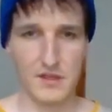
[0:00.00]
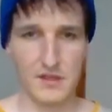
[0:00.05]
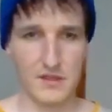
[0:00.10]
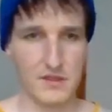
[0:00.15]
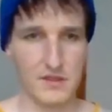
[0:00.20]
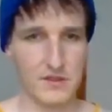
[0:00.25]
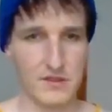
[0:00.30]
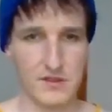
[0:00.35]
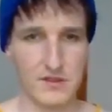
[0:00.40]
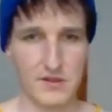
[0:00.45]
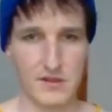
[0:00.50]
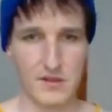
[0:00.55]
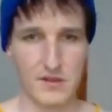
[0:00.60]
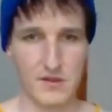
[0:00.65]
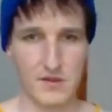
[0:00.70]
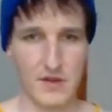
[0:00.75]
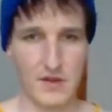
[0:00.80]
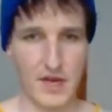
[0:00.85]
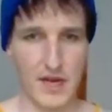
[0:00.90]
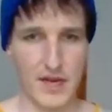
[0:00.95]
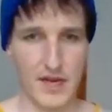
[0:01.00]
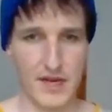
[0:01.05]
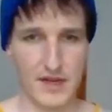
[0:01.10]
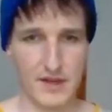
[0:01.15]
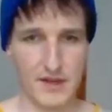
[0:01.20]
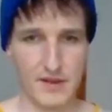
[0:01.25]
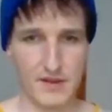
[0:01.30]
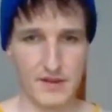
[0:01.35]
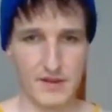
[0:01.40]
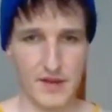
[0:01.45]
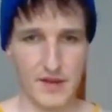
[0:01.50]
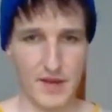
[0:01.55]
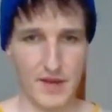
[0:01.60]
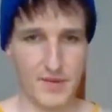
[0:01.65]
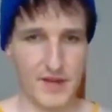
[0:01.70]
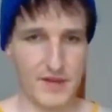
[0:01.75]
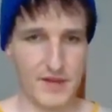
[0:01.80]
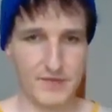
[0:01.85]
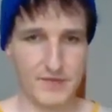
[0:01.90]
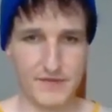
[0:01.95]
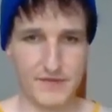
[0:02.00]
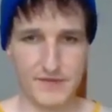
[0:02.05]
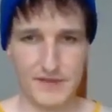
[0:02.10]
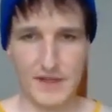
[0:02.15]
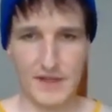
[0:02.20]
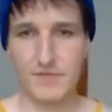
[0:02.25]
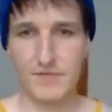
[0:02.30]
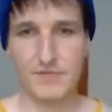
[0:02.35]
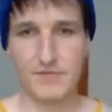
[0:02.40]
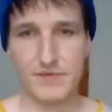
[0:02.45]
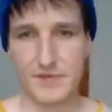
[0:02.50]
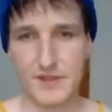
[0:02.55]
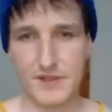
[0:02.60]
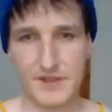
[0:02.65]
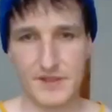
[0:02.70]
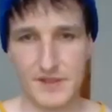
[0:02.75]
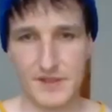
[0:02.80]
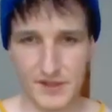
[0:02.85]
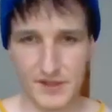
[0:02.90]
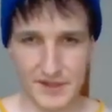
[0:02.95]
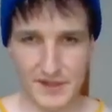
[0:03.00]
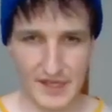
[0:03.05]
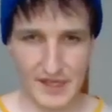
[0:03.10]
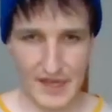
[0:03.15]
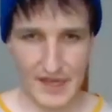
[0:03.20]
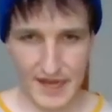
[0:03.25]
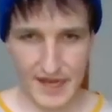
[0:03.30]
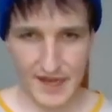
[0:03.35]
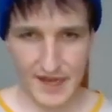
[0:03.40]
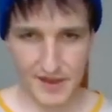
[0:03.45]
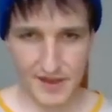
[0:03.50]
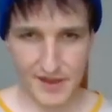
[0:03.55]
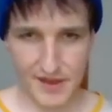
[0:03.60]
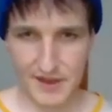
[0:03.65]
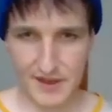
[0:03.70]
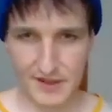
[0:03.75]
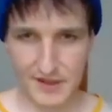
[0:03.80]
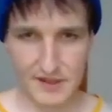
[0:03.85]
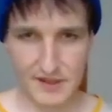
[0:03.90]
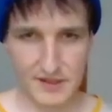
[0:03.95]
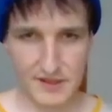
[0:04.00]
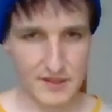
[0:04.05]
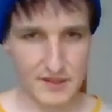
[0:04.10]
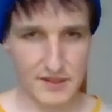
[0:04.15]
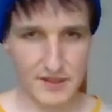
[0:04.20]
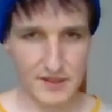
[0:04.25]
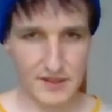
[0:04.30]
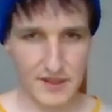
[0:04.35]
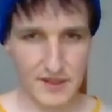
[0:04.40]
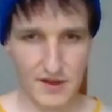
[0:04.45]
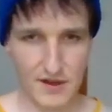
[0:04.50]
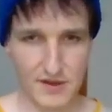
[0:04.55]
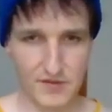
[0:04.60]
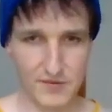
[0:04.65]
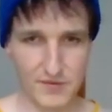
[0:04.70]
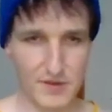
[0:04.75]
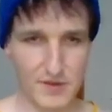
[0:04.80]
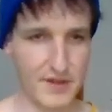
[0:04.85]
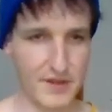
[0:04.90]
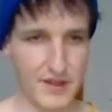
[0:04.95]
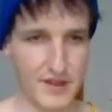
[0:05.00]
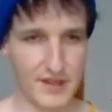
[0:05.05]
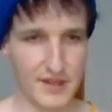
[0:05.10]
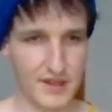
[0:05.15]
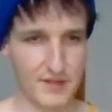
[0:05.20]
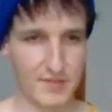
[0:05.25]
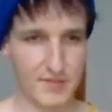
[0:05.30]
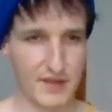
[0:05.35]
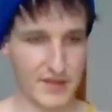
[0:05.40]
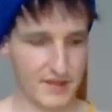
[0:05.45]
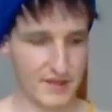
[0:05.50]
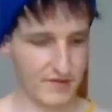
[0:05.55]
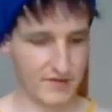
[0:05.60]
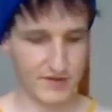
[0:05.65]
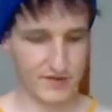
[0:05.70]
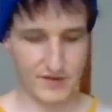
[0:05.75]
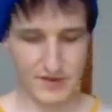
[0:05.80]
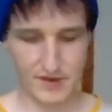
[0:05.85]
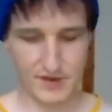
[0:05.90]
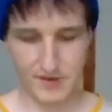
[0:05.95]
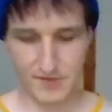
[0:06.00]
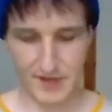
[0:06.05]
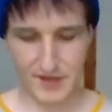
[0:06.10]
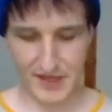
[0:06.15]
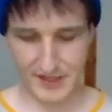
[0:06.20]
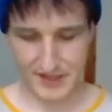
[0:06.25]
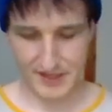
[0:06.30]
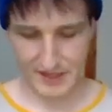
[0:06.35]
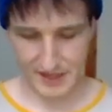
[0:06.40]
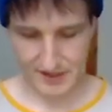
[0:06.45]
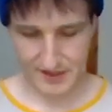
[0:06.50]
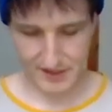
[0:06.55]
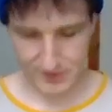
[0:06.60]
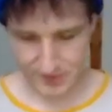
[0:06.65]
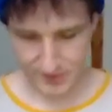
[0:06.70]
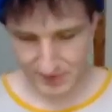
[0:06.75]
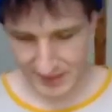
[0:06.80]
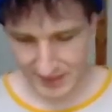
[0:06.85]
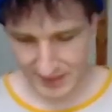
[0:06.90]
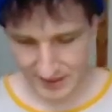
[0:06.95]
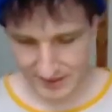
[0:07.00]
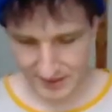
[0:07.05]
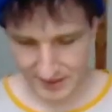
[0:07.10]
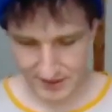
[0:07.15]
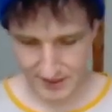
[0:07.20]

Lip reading: So I mean, yeah, it's not that I think this, a lot of people think it, but it makes sense to me that